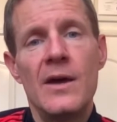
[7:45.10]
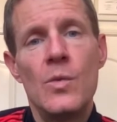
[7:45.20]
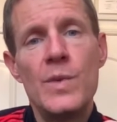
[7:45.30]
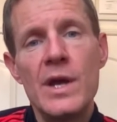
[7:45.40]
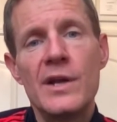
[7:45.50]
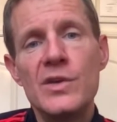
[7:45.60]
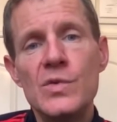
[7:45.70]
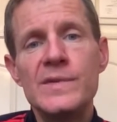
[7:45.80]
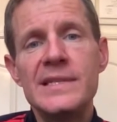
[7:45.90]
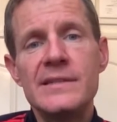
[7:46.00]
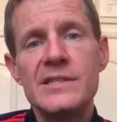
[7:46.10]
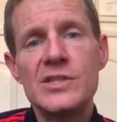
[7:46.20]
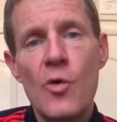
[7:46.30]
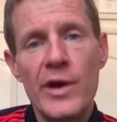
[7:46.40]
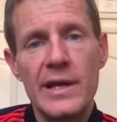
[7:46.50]
We are using the
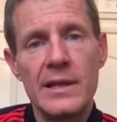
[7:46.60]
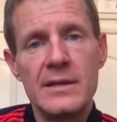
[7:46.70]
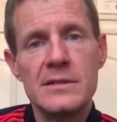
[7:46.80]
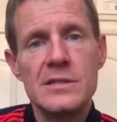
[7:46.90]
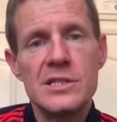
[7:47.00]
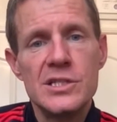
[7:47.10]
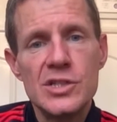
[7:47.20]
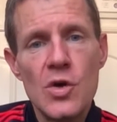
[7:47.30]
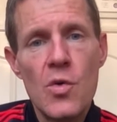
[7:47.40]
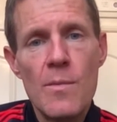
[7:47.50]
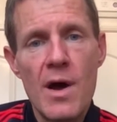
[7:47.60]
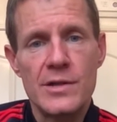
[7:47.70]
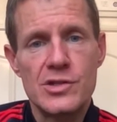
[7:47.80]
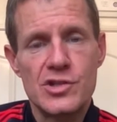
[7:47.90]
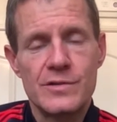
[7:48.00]
soil so
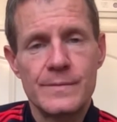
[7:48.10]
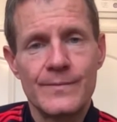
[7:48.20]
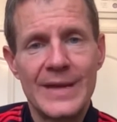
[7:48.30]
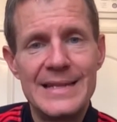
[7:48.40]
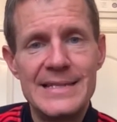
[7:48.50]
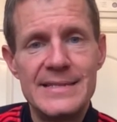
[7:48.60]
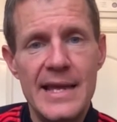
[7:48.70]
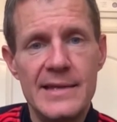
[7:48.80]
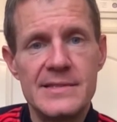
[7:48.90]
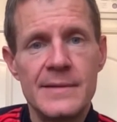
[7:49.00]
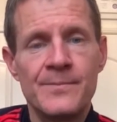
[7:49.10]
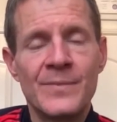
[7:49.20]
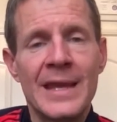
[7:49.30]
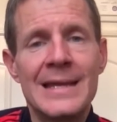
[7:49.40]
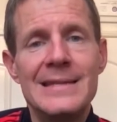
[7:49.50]
much these days
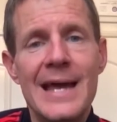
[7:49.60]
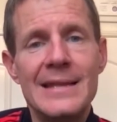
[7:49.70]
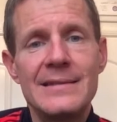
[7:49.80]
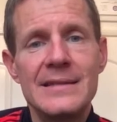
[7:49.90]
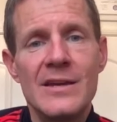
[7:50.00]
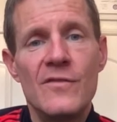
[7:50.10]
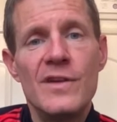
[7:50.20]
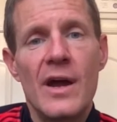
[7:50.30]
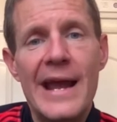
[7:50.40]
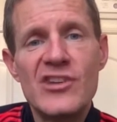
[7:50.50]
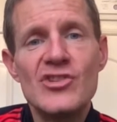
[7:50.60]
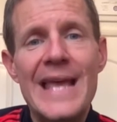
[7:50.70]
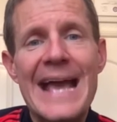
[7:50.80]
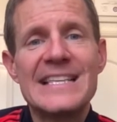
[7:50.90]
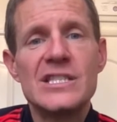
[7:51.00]
that we are actually
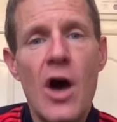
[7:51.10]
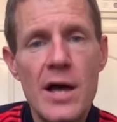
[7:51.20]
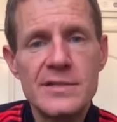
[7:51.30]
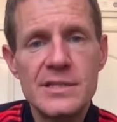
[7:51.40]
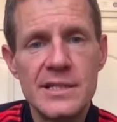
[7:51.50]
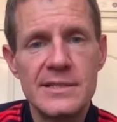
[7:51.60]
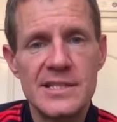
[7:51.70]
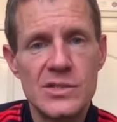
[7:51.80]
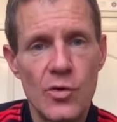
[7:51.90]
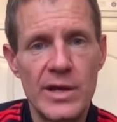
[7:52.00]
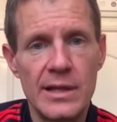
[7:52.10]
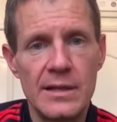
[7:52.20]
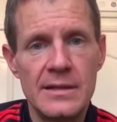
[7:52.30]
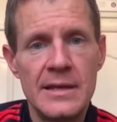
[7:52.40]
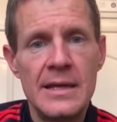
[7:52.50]
exhausting the soil,
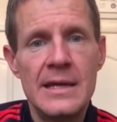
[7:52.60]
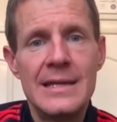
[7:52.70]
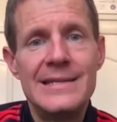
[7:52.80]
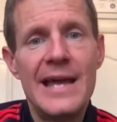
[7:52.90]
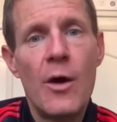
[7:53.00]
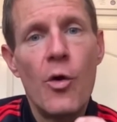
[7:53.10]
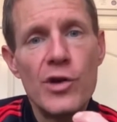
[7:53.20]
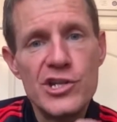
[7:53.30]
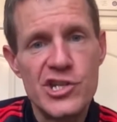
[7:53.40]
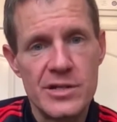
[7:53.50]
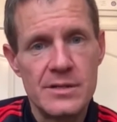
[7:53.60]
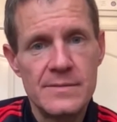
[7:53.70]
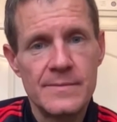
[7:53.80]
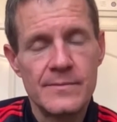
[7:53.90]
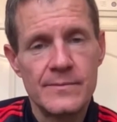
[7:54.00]
the origin
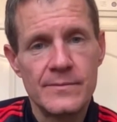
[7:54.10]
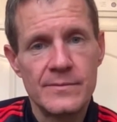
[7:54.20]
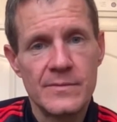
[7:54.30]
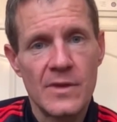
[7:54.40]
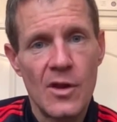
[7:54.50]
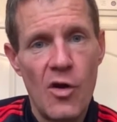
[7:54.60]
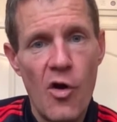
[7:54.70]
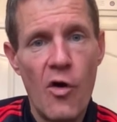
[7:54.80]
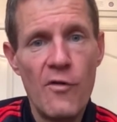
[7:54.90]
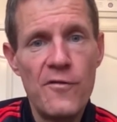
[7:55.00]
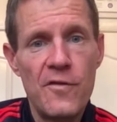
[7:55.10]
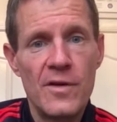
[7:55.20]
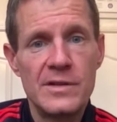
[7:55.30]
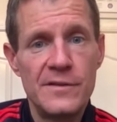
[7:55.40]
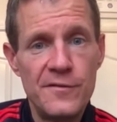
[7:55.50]
of
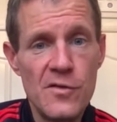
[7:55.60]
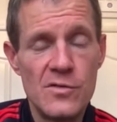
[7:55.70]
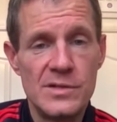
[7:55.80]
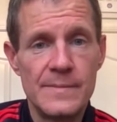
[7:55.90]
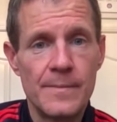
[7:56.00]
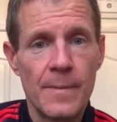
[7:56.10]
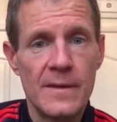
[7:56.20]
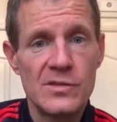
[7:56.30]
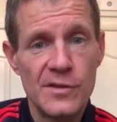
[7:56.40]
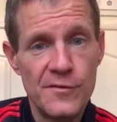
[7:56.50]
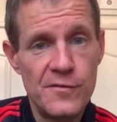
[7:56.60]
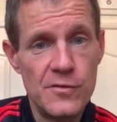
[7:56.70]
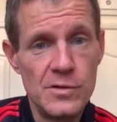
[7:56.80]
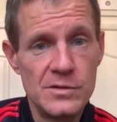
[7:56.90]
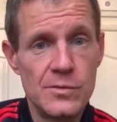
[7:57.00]
the food. So the
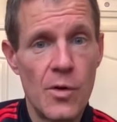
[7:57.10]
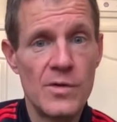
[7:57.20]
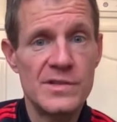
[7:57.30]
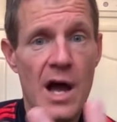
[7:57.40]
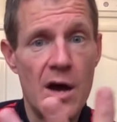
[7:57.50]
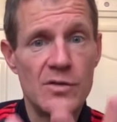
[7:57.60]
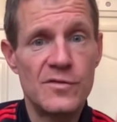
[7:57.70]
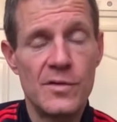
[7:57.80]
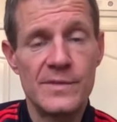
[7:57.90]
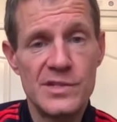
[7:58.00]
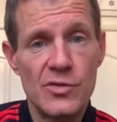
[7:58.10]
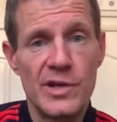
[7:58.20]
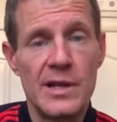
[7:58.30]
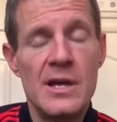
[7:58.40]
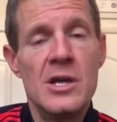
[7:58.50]
food grows out from the soil.
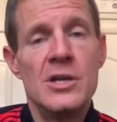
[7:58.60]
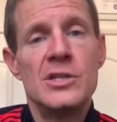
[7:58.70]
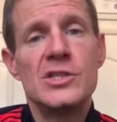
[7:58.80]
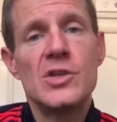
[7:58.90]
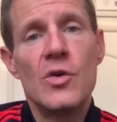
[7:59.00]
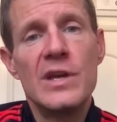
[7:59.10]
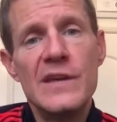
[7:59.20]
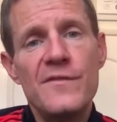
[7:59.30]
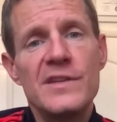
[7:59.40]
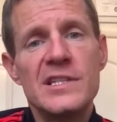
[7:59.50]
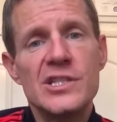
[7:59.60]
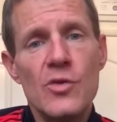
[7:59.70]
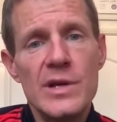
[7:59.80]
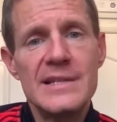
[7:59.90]
So if the soil is